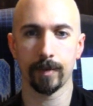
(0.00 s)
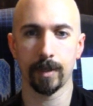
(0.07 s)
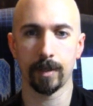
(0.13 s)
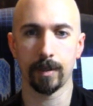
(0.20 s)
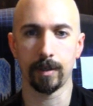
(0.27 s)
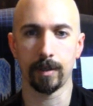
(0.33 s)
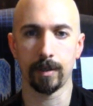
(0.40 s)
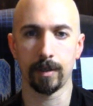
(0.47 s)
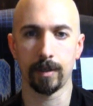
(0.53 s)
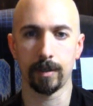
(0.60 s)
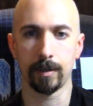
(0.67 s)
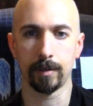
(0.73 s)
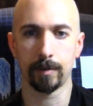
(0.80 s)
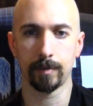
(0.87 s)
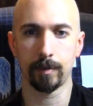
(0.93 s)

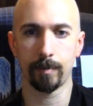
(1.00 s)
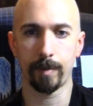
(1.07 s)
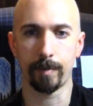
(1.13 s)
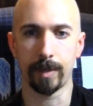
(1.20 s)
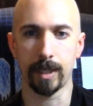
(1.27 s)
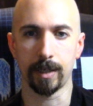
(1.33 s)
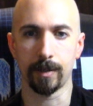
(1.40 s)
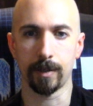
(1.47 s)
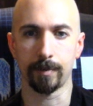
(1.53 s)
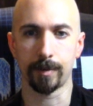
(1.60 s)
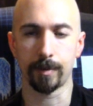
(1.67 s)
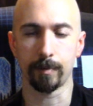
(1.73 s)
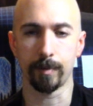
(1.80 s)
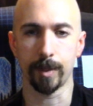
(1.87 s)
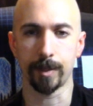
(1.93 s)
Well, maybe not
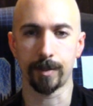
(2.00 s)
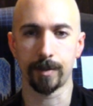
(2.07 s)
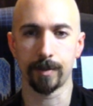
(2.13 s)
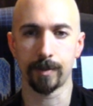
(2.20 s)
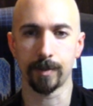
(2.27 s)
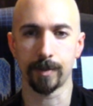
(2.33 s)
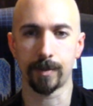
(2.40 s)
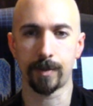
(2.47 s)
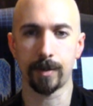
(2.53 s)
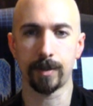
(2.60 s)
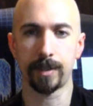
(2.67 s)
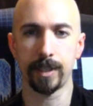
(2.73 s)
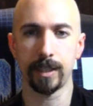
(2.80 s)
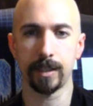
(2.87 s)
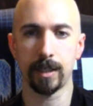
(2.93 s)
so much. So it's
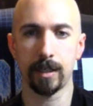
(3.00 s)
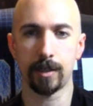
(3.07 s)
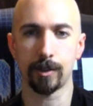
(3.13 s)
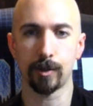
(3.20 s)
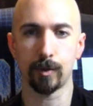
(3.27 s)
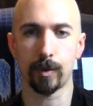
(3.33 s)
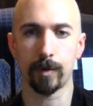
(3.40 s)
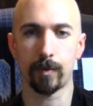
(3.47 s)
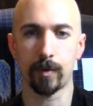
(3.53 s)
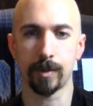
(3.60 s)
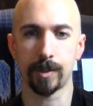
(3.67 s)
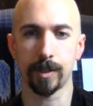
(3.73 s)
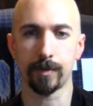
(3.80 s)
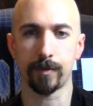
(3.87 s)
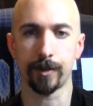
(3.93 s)

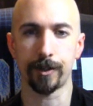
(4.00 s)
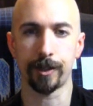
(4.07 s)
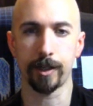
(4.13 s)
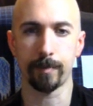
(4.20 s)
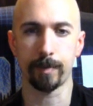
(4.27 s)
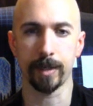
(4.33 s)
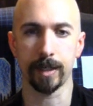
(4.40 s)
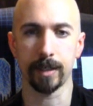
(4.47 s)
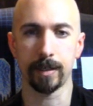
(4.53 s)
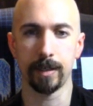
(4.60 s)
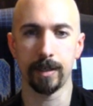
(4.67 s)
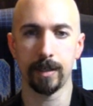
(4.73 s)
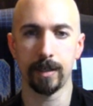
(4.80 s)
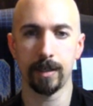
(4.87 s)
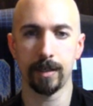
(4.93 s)
$13.24 for shipping.
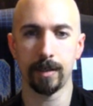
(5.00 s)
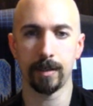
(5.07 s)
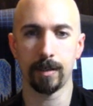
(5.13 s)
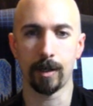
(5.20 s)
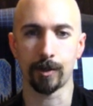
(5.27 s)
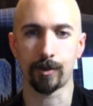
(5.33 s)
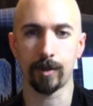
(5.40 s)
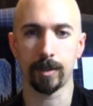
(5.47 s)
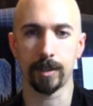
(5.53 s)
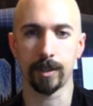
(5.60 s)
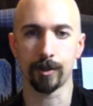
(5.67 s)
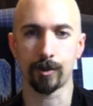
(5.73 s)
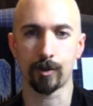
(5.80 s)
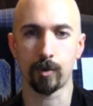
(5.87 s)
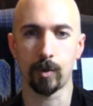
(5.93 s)
Australian
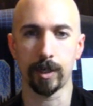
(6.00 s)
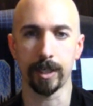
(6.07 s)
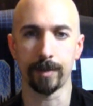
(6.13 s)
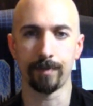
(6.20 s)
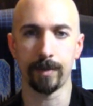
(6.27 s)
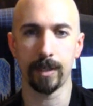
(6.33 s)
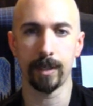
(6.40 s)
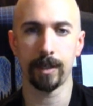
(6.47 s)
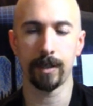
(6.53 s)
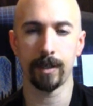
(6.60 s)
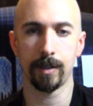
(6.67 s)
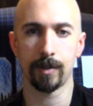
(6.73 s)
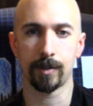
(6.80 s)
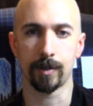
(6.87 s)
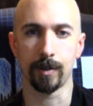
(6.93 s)
is $20.
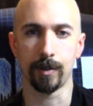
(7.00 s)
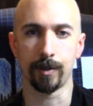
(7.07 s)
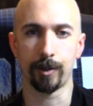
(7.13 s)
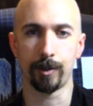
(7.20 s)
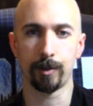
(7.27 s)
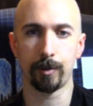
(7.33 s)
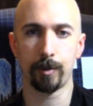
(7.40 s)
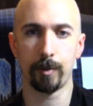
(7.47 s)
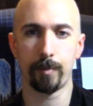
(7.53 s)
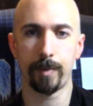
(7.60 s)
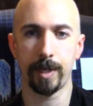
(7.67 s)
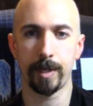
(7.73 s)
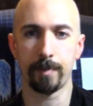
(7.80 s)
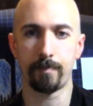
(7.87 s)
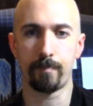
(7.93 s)
So you'll
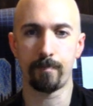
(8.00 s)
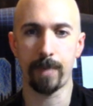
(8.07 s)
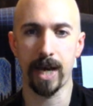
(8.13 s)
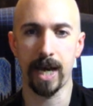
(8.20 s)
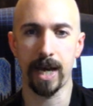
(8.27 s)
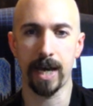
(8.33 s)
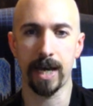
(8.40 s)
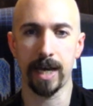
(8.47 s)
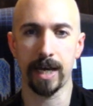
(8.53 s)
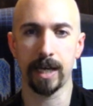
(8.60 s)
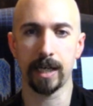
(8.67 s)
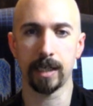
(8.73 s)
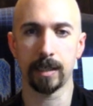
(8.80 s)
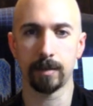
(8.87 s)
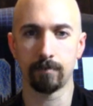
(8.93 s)
be
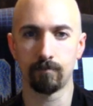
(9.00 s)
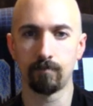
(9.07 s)
paying